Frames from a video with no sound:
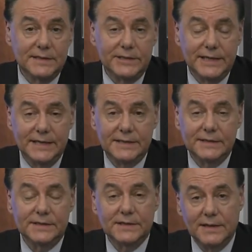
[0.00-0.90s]
to
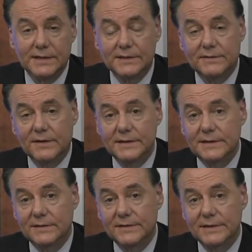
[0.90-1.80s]
changing the selection
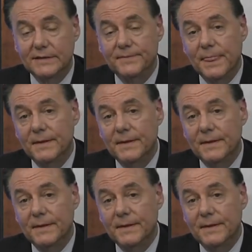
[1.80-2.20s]
criteria.